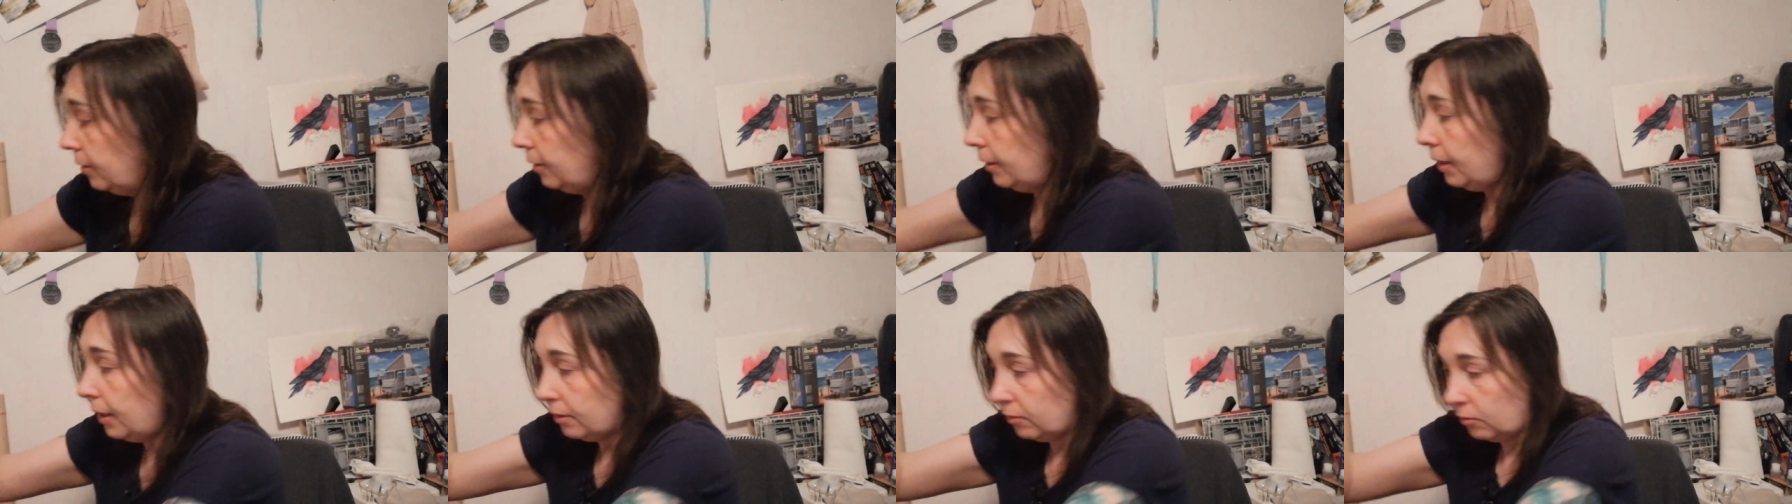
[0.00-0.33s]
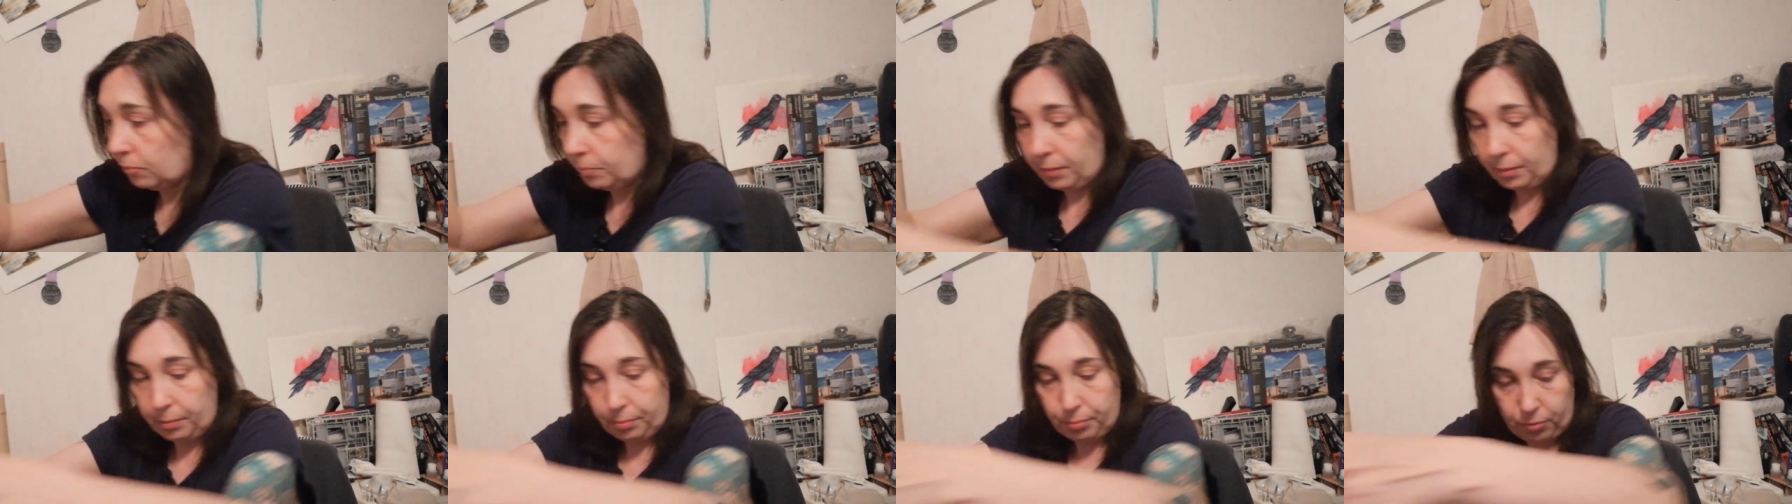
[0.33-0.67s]

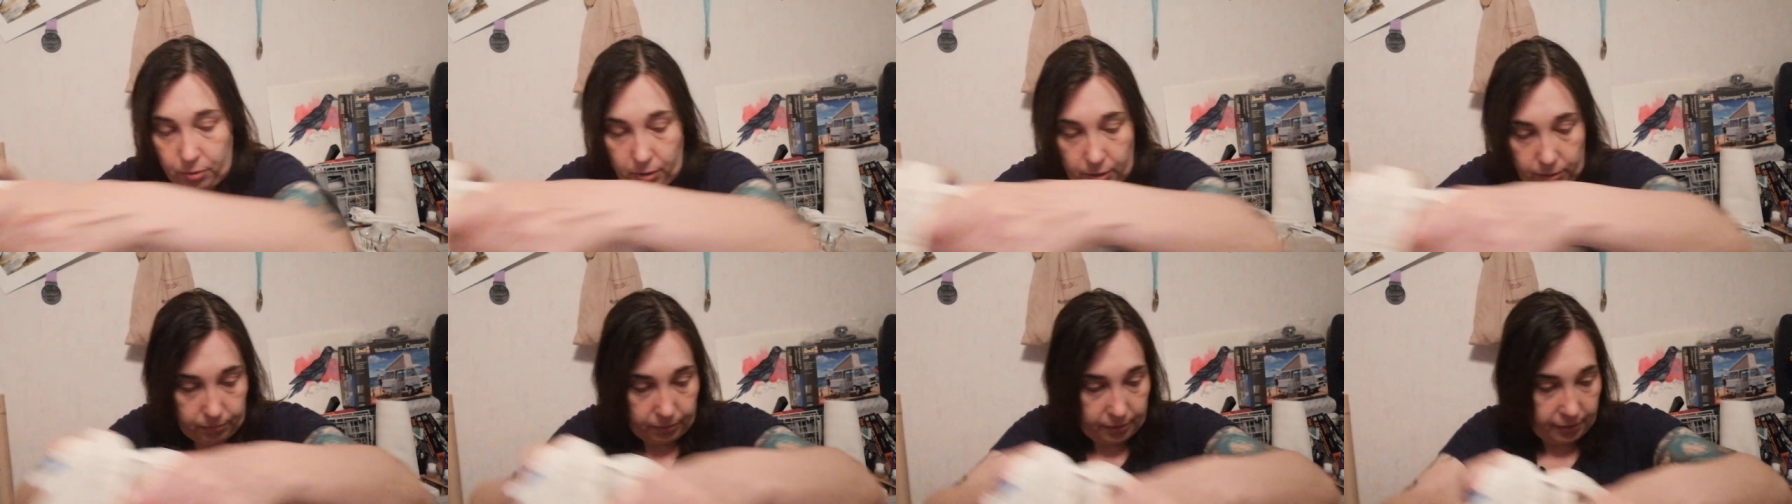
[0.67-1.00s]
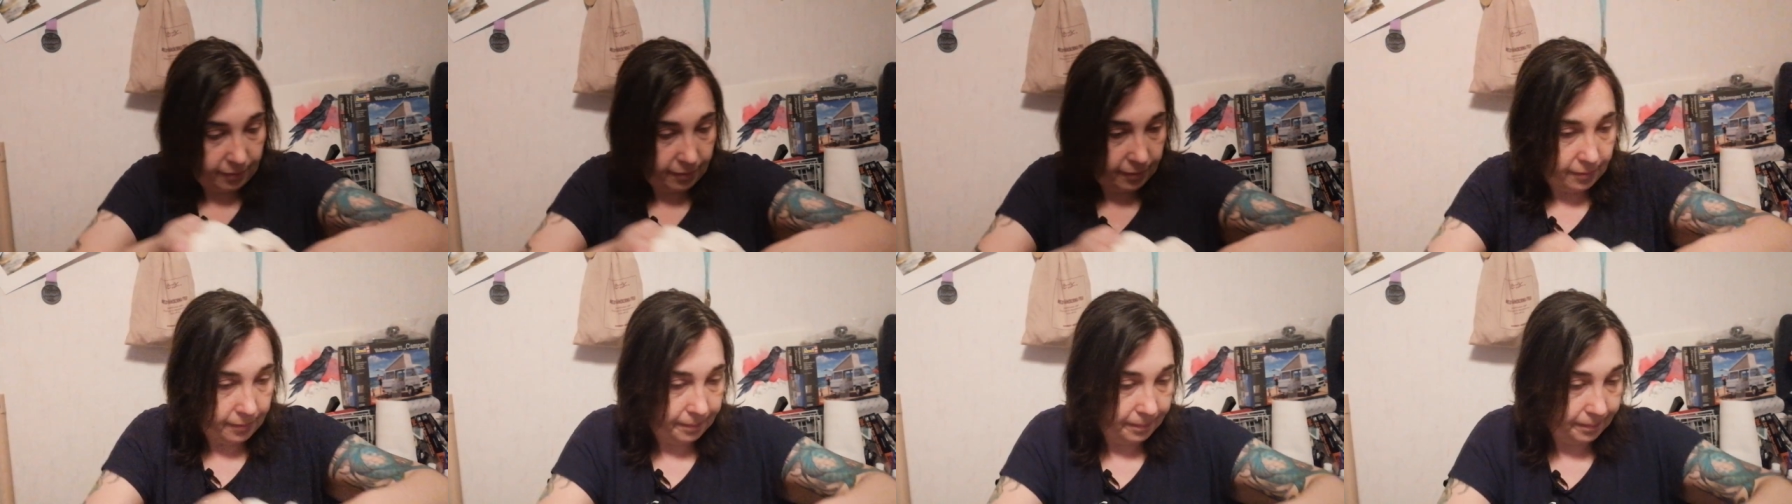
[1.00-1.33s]
that's my
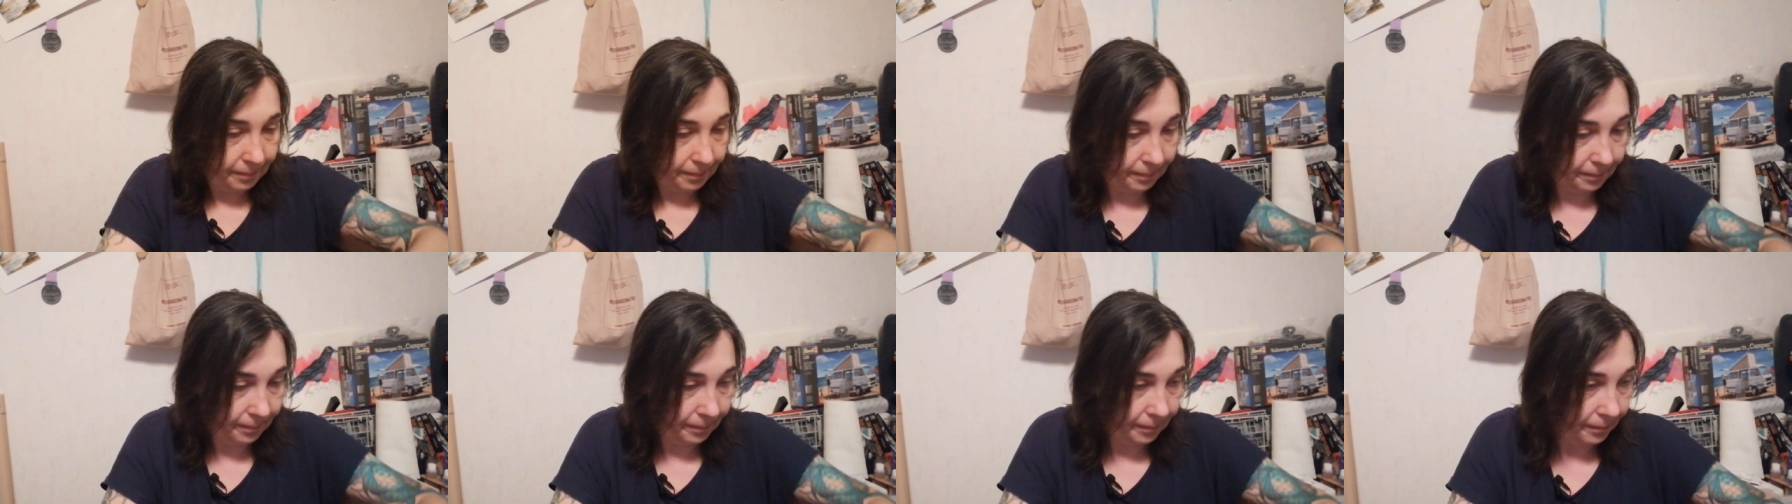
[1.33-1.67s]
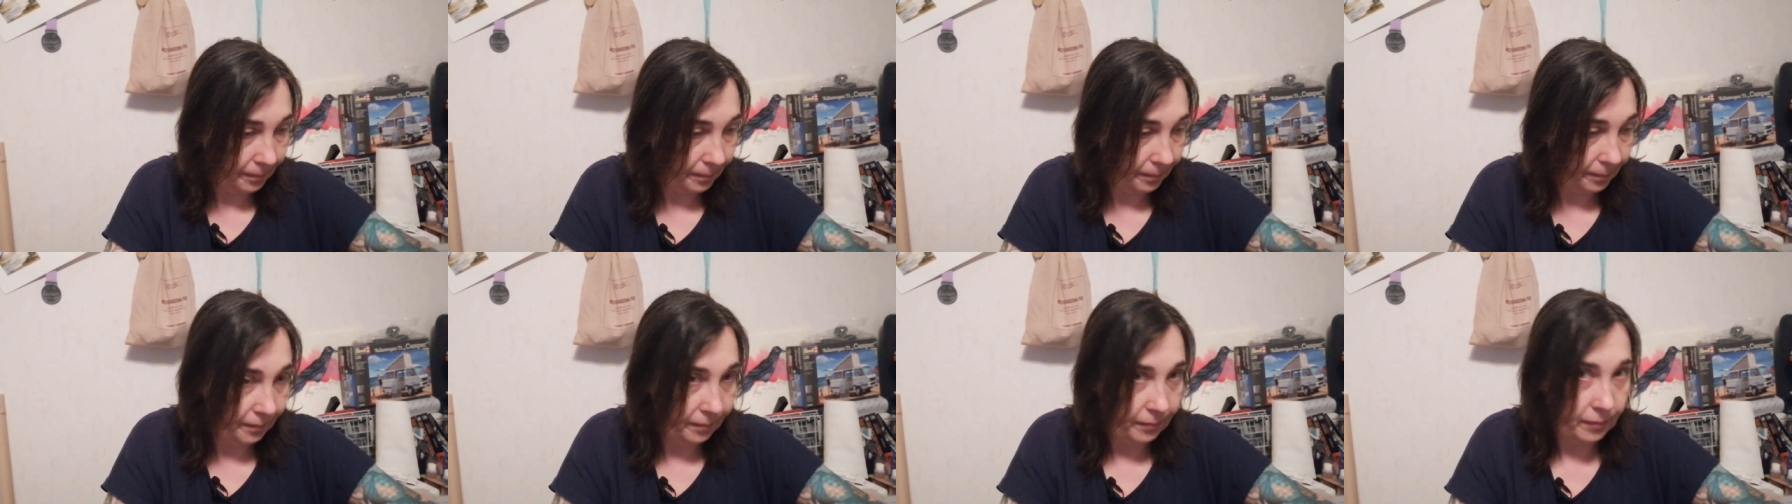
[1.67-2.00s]
progress.
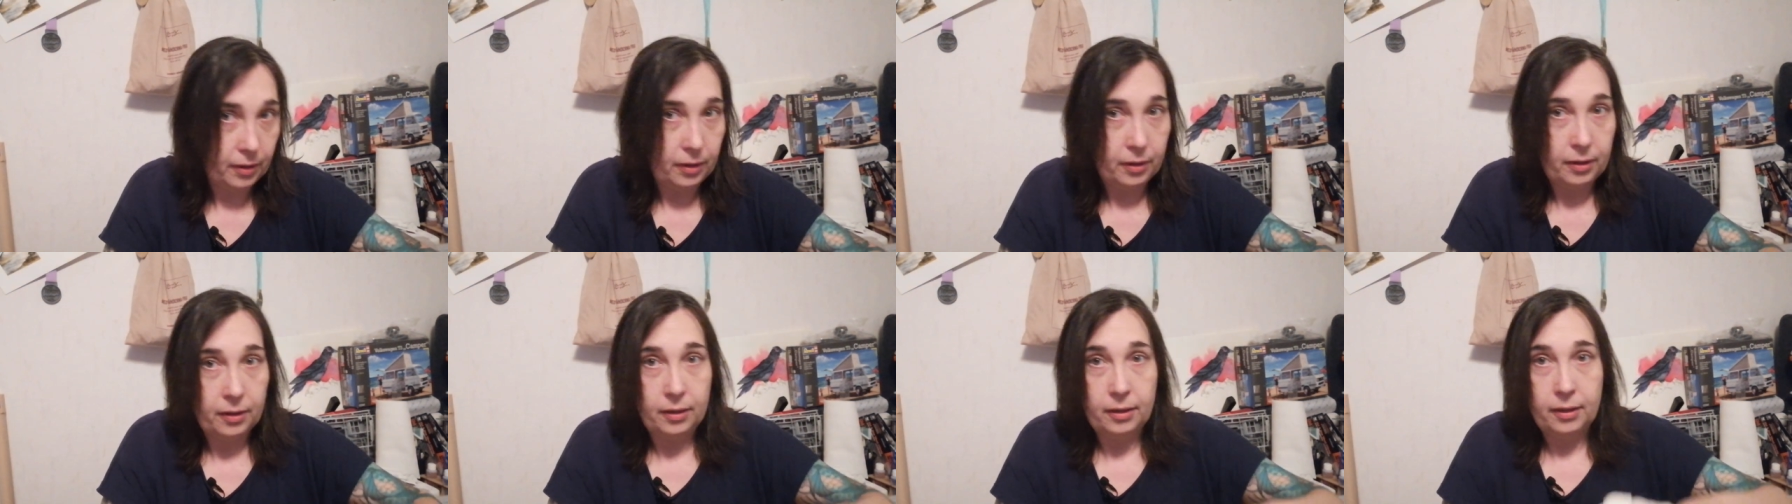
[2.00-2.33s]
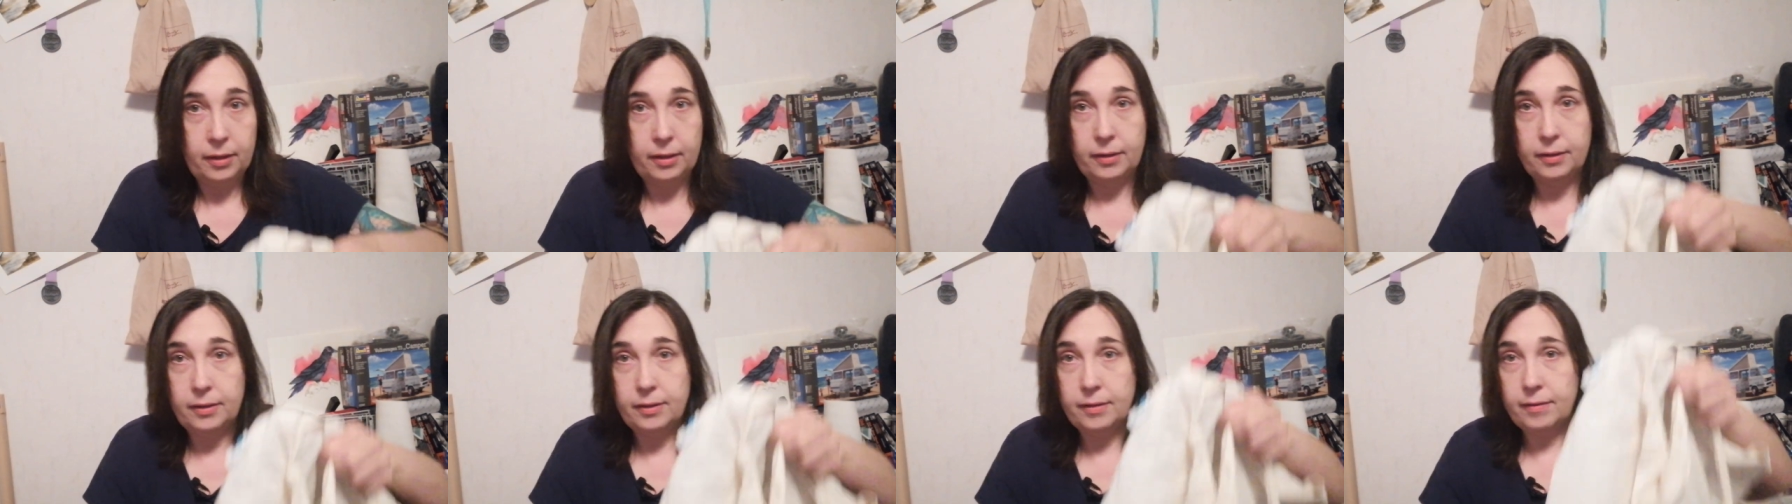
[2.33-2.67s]

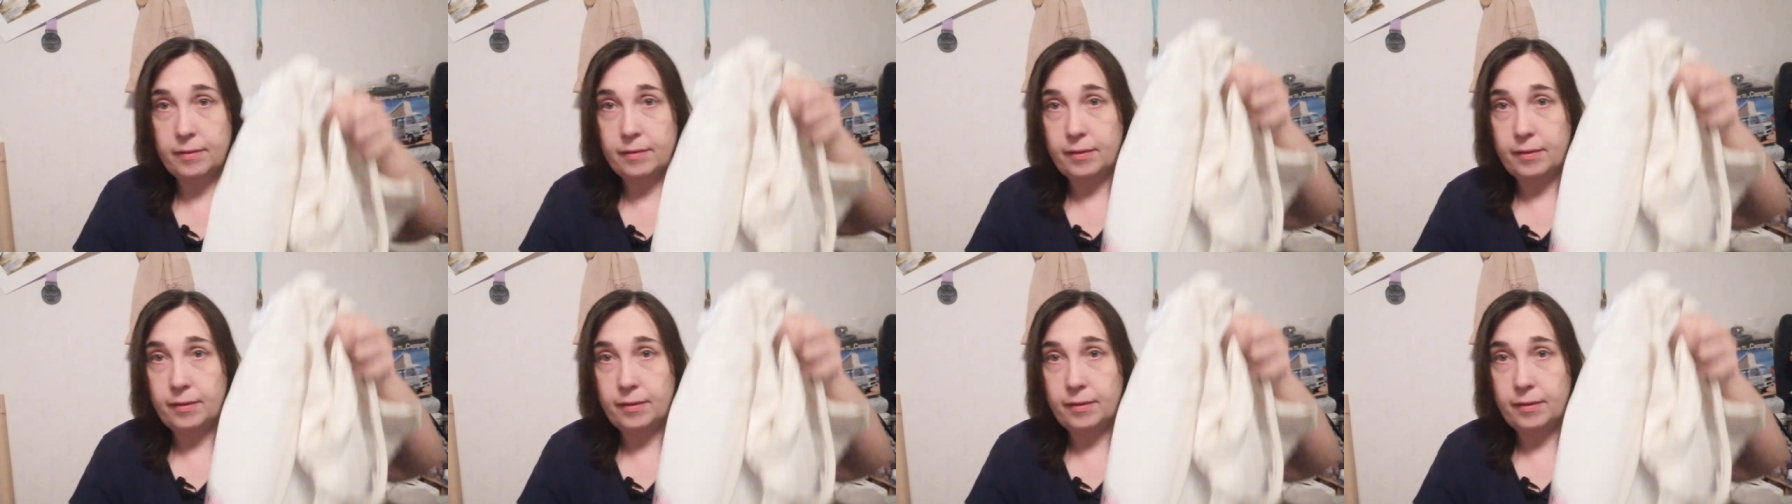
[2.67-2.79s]
And this